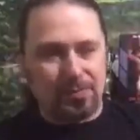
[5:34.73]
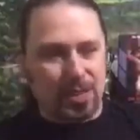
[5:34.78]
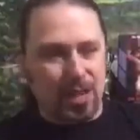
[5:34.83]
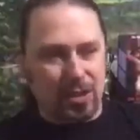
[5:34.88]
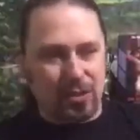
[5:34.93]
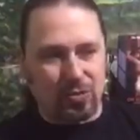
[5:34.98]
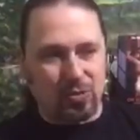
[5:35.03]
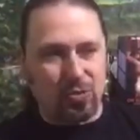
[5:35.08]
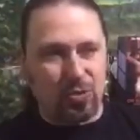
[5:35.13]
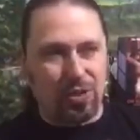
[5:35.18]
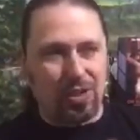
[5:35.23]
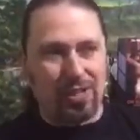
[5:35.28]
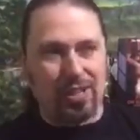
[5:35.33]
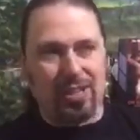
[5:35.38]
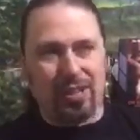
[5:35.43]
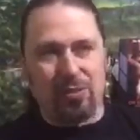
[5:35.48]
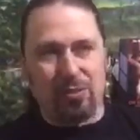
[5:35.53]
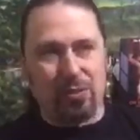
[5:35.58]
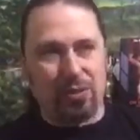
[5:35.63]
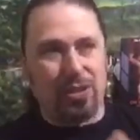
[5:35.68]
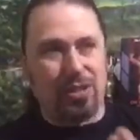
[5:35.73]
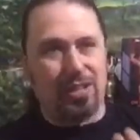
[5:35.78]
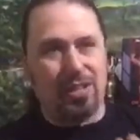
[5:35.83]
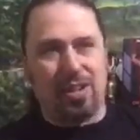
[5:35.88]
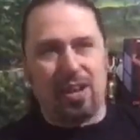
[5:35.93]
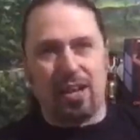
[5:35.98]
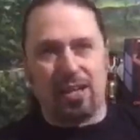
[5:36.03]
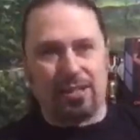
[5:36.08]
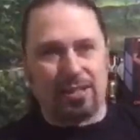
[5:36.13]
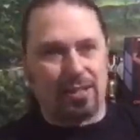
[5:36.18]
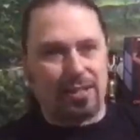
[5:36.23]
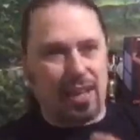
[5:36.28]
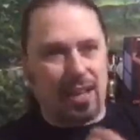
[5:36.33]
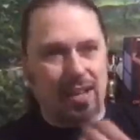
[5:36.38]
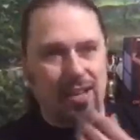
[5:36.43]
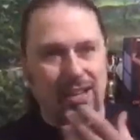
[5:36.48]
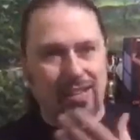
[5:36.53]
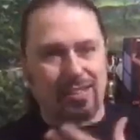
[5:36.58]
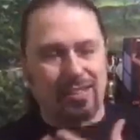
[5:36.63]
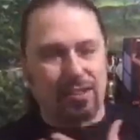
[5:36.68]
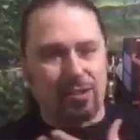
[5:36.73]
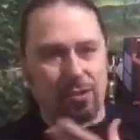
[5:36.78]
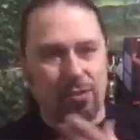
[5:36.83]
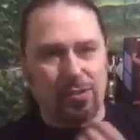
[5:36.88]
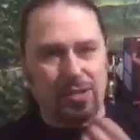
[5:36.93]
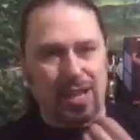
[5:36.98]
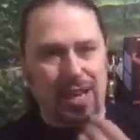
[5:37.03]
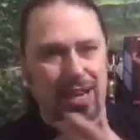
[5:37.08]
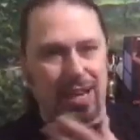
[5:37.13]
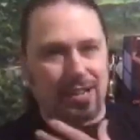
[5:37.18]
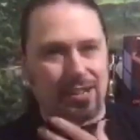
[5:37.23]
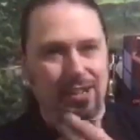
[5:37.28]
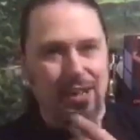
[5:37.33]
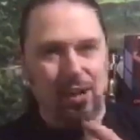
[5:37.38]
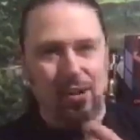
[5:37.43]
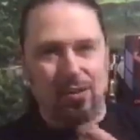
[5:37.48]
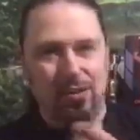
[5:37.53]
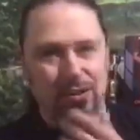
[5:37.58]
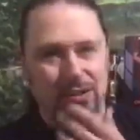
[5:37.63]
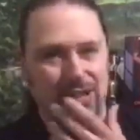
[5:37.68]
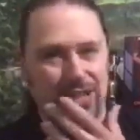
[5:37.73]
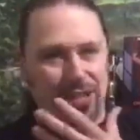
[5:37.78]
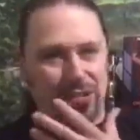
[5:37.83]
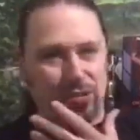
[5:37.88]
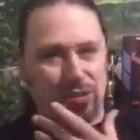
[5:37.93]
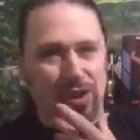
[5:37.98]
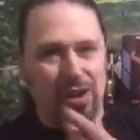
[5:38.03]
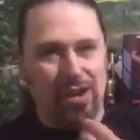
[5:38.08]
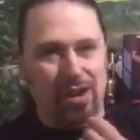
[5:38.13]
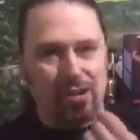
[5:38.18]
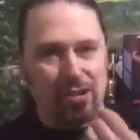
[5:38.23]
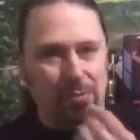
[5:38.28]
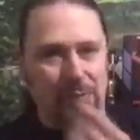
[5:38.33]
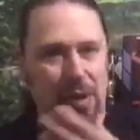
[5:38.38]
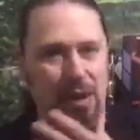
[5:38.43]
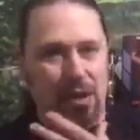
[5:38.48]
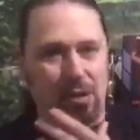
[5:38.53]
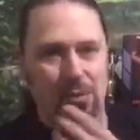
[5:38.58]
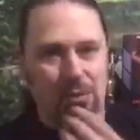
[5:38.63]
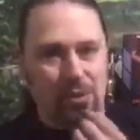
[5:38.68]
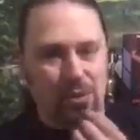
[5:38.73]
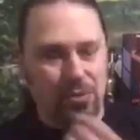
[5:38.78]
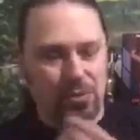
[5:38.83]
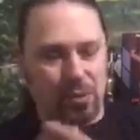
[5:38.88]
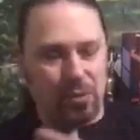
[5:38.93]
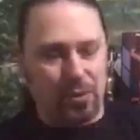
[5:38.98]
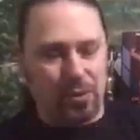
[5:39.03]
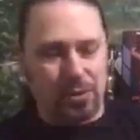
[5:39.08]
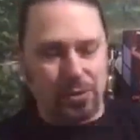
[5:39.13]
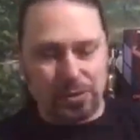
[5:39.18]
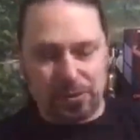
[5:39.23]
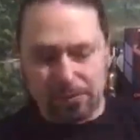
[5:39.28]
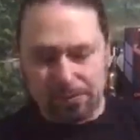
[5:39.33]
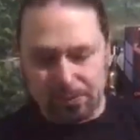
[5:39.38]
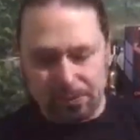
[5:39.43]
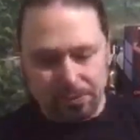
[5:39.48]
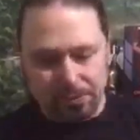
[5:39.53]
it's really, really nice. It's got a nice little tannic tone. It's like drying out the palate with those oils.